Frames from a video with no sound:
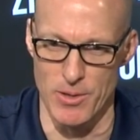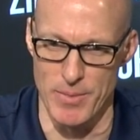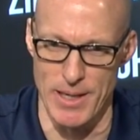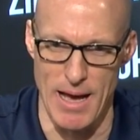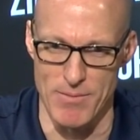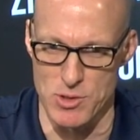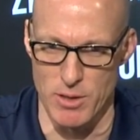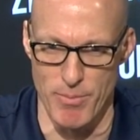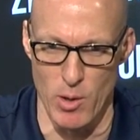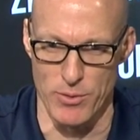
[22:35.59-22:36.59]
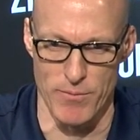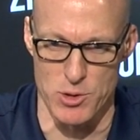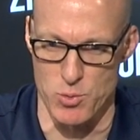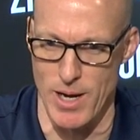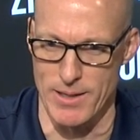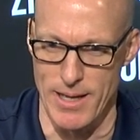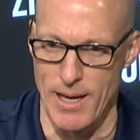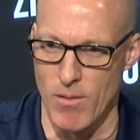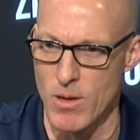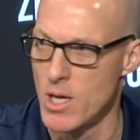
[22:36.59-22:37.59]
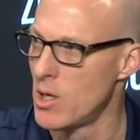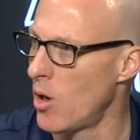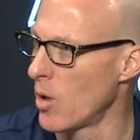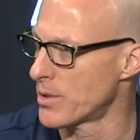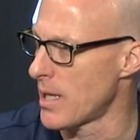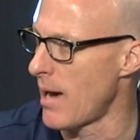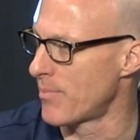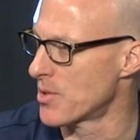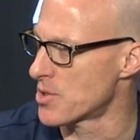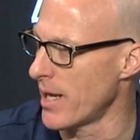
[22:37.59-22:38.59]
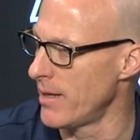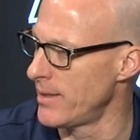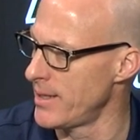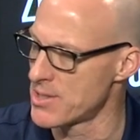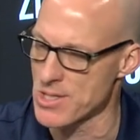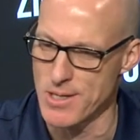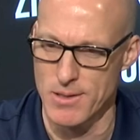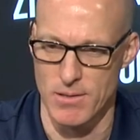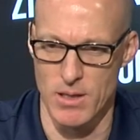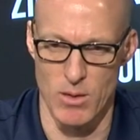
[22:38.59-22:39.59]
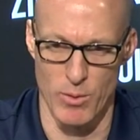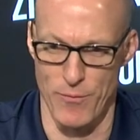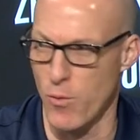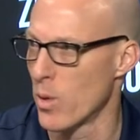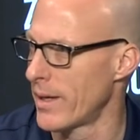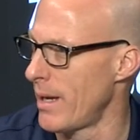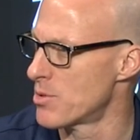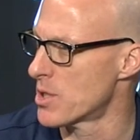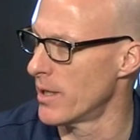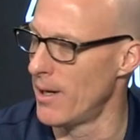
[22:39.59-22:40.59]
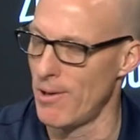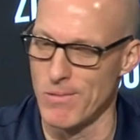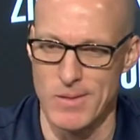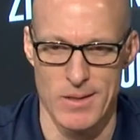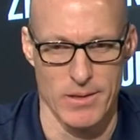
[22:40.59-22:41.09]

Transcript: I mean, obviously both of us right now are atop the standings with 4 games to go.